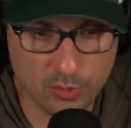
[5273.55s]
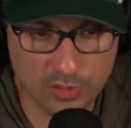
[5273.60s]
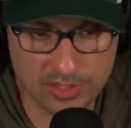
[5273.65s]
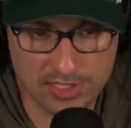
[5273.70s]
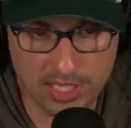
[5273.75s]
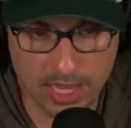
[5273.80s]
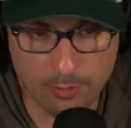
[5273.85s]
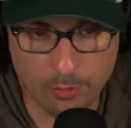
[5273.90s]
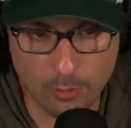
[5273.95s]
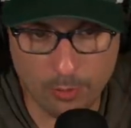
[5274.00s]
Will
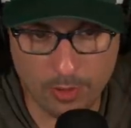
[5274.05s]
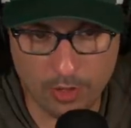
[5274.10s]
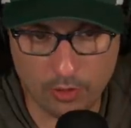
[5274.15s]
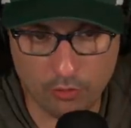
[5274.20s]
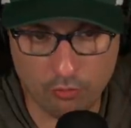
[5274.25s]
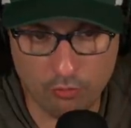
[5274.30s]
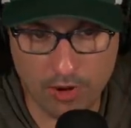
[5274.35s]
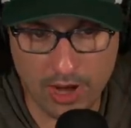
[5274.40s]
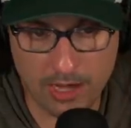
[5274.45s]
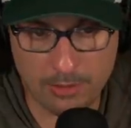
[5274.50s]
Cyberpunk
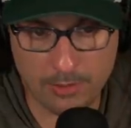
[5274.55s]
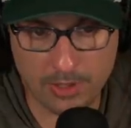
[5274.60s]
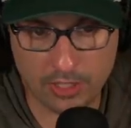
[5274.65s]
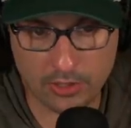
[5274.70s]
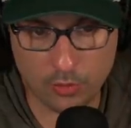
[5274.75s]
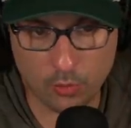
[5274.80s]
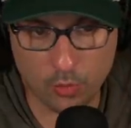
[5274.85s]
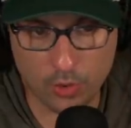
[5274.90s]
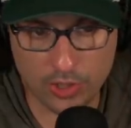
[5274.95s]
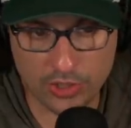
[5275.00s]
Red be
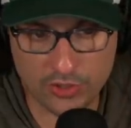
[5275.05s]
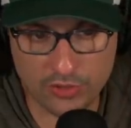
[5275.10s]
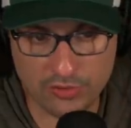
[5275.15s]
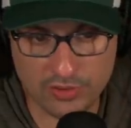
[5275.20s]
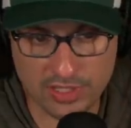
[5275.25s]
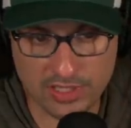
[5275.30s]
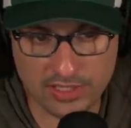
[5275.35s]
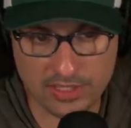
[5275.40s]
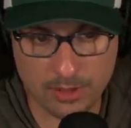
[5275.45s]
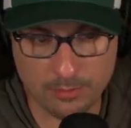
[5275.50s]
in the works or
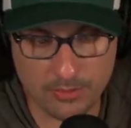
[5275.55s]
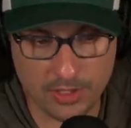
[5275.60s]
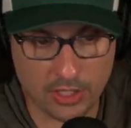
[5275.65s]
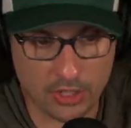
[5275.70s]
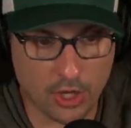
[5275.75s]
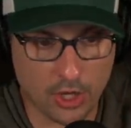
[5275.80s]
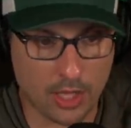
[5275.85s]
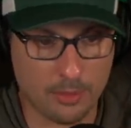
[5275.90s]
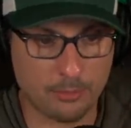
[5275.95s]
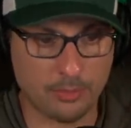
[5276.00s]
is it
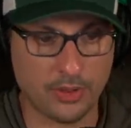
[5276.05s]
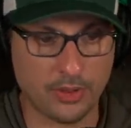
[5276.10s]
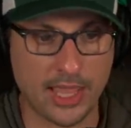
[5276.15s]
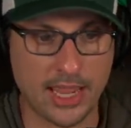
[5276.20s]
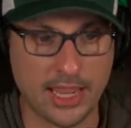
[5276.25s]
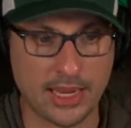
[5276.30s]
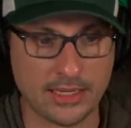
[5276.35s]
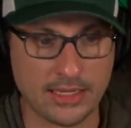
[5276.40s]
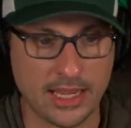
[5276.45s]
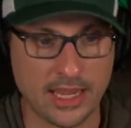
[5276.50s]
something not
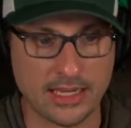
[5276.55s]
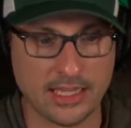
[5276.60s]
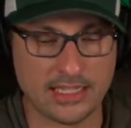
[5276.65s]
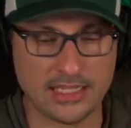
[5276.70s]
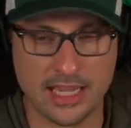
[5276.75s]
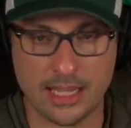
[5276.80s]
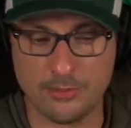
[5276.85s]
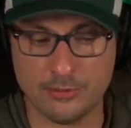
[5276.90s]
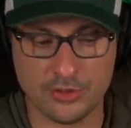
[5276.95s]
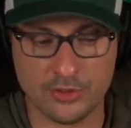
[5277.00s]
planned
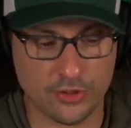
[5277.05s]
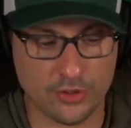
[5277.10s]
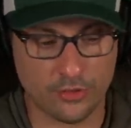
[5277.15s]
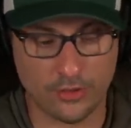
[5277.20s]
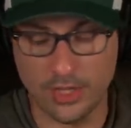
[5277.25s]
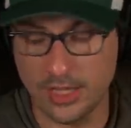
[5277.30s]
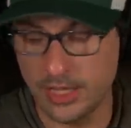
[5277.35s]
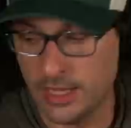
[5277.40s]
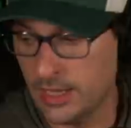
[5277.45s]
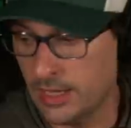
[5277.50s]
anytime soon?